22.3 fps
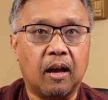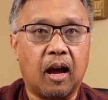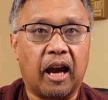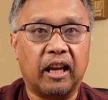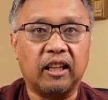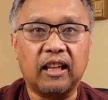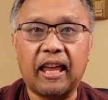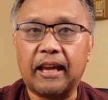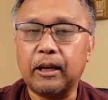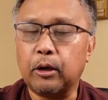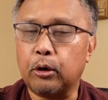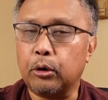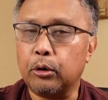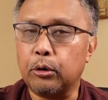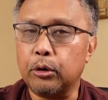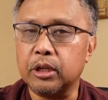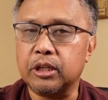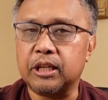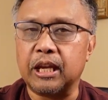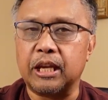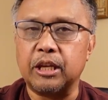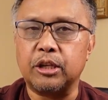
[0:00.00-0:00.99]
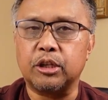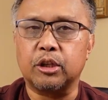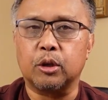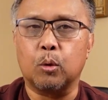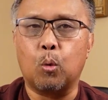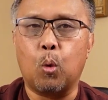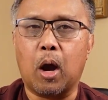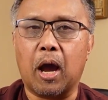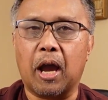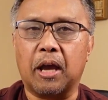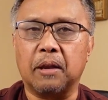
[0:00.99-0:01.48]
I'd like her to taste the
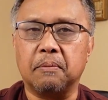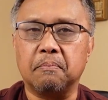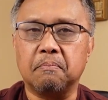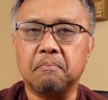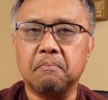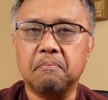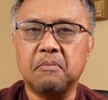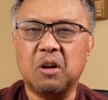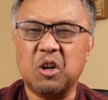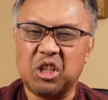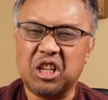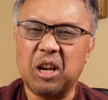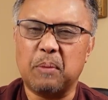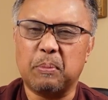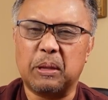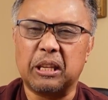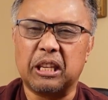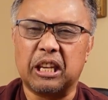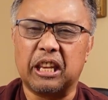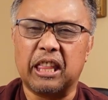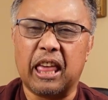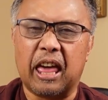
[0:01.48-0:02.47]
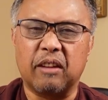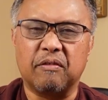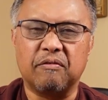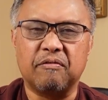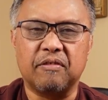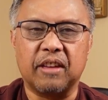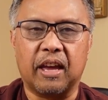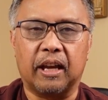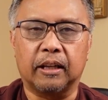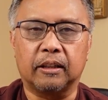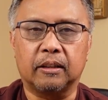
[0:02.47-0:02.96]
wine," or something to that
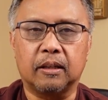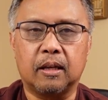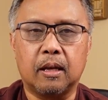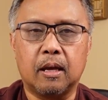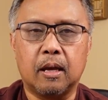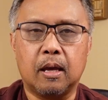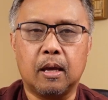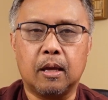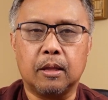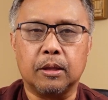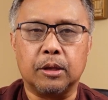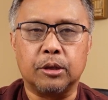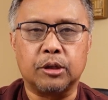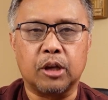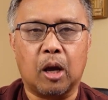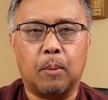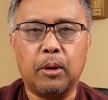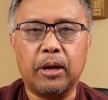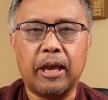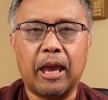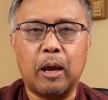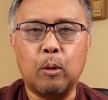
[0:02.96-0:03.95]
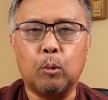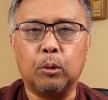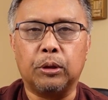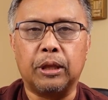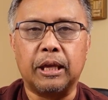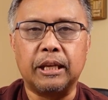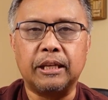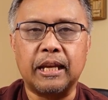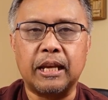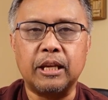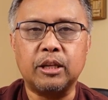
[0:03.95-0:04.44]
effect. The sommelier will
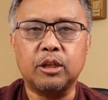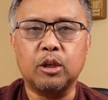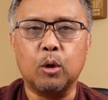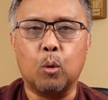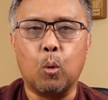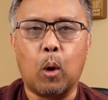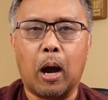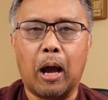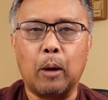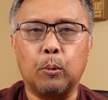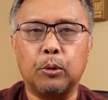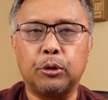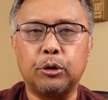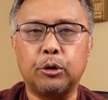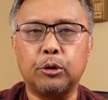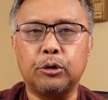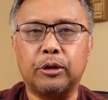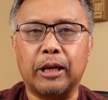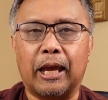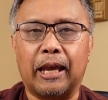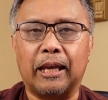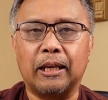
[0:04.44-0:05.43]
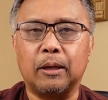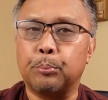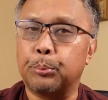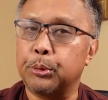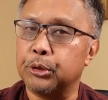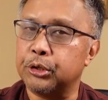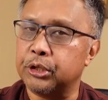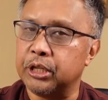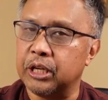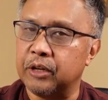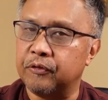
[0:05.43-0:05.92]
then taste the wine with your date and
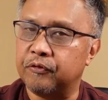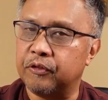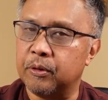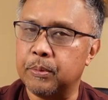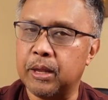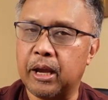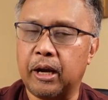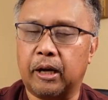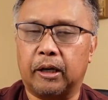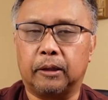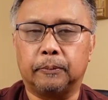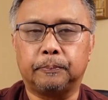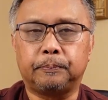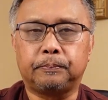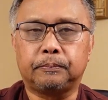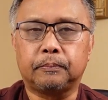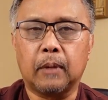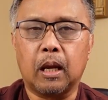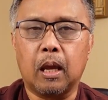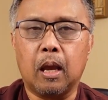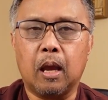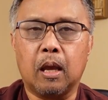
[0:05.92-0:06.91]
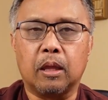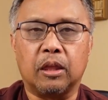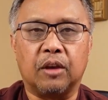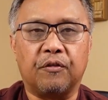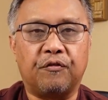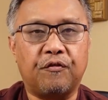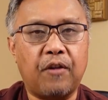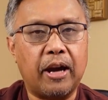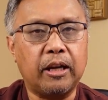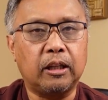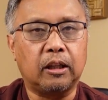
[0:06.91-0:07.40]
proceed from there. The
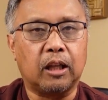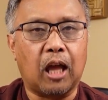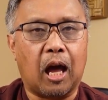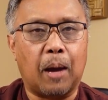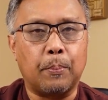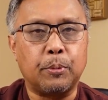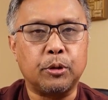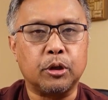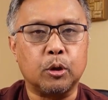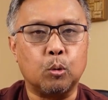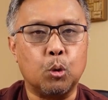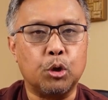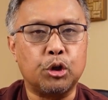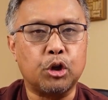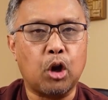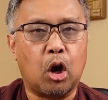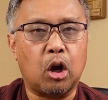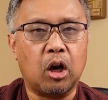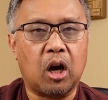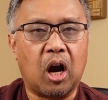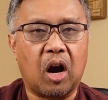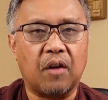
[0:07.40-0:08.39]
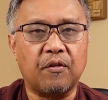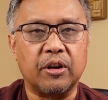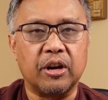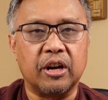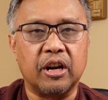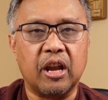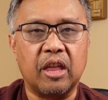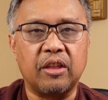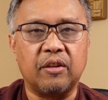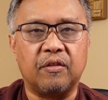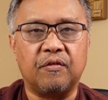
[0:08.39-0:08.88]
final option, which I'll cover in
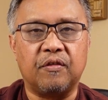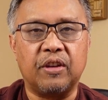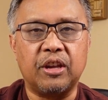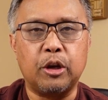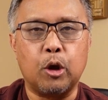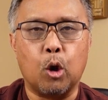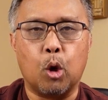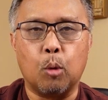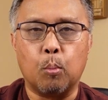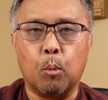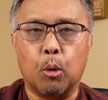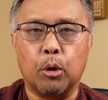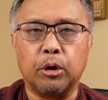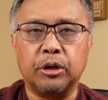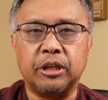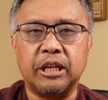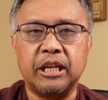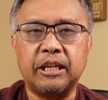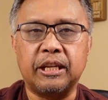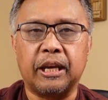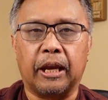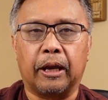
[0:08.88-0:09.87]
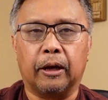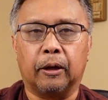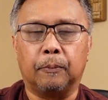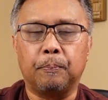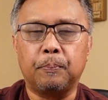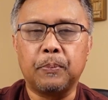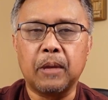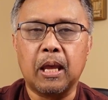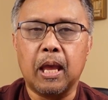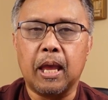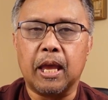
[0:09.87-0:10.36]
another video in more detail,
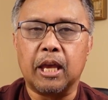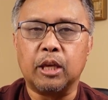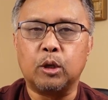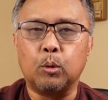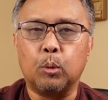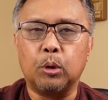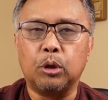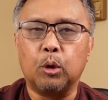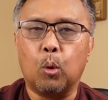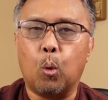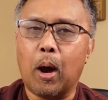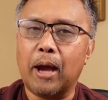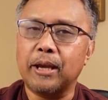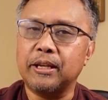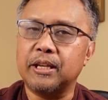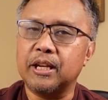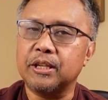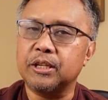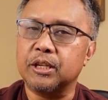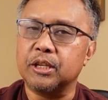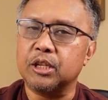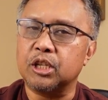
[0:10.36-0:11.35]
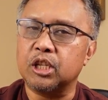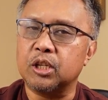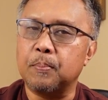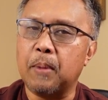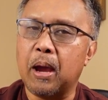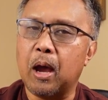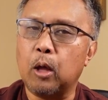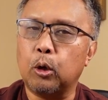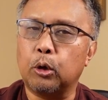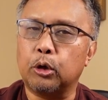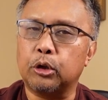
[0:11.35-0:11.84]
is when the wine doesn't
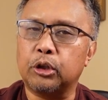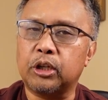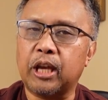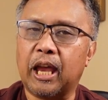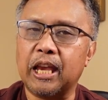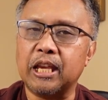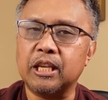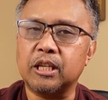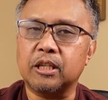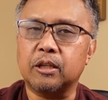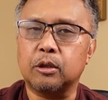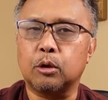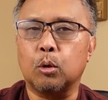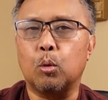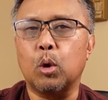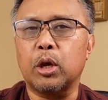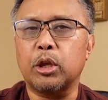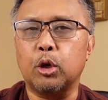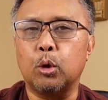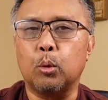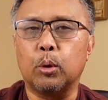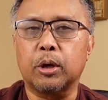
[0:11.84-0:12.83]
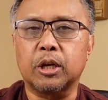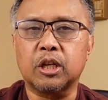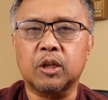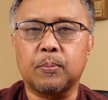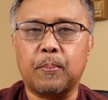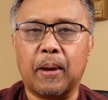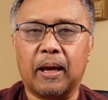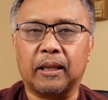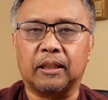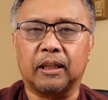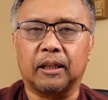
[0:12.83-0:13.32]
smell or taste to what you were
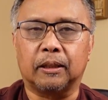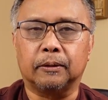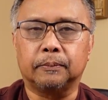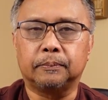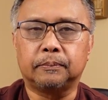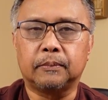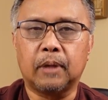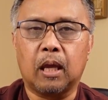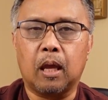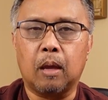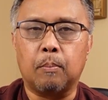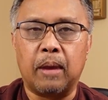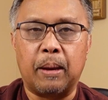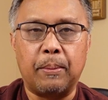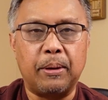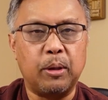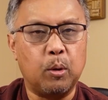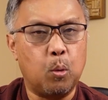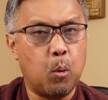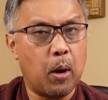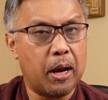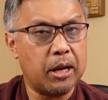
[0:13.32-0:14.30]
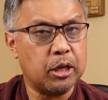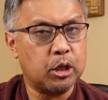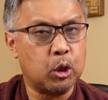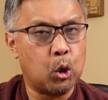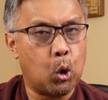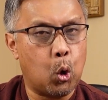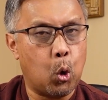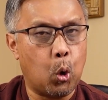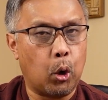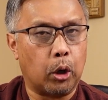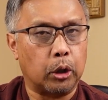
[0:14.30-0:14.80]
expecting. Maybe the wine is
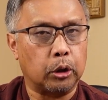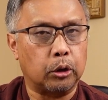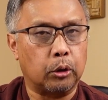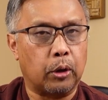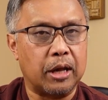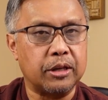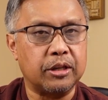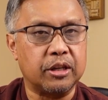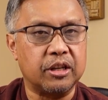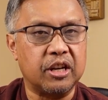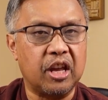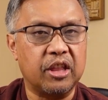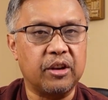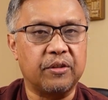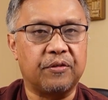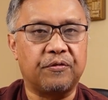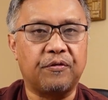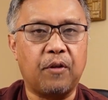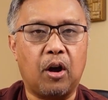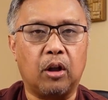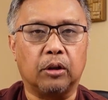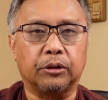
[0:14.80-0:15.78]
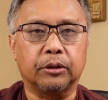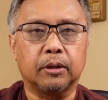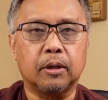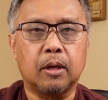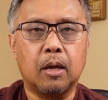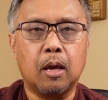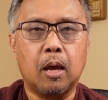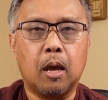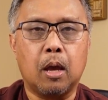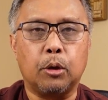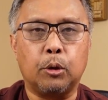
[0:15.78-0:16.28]
corked or has another fault.
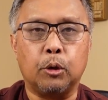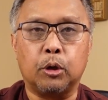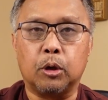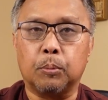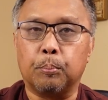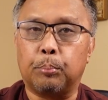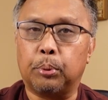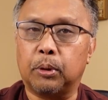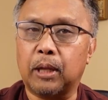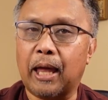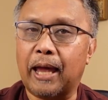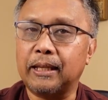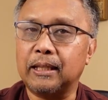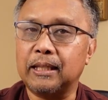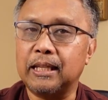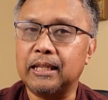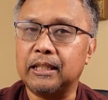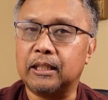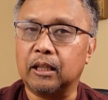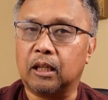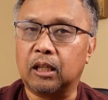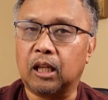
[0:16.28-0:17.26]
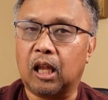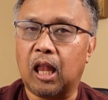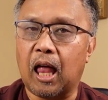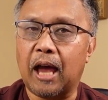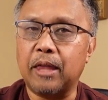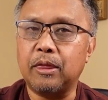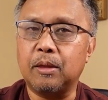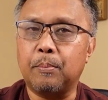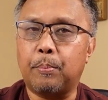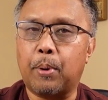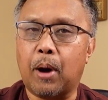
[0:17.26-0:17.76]
You can politely
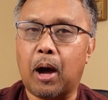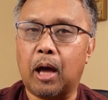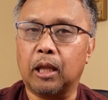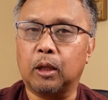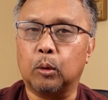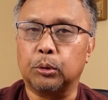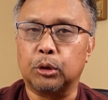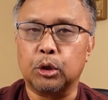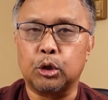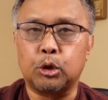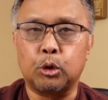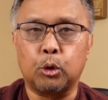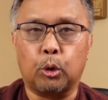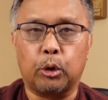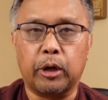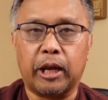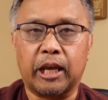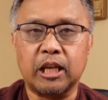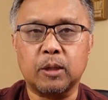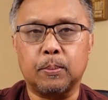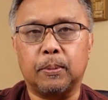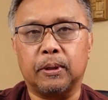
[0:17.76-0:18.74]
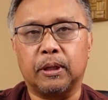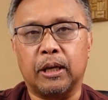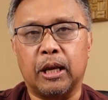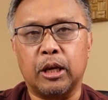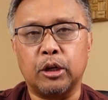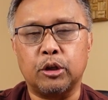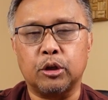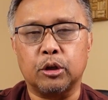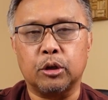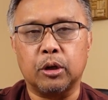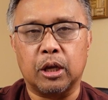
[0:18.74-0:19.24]
decline the bottle with a short
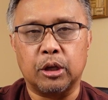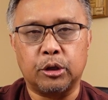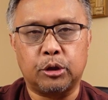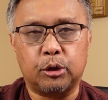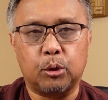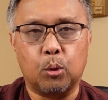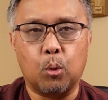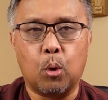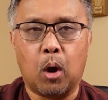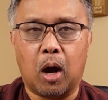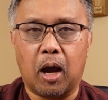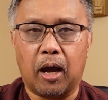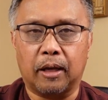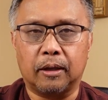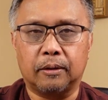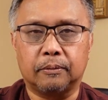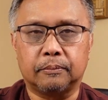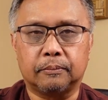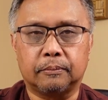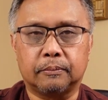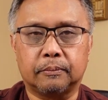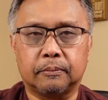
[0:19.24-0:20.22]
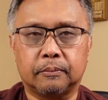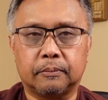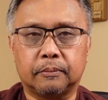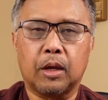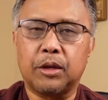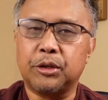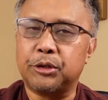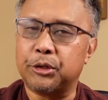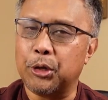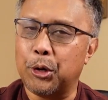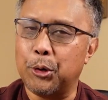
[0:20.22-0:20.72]
explanation as to why.
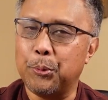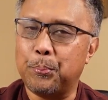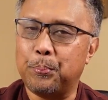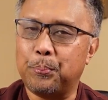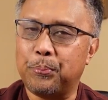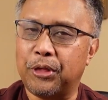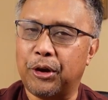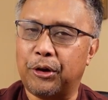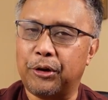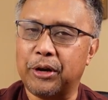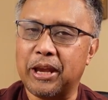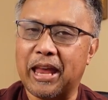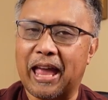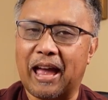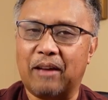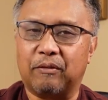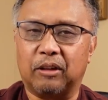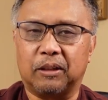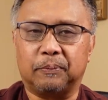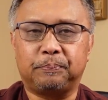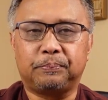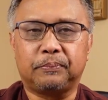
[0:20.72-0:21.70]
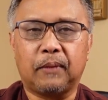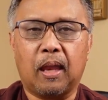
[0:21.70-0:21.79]
So, there you have it.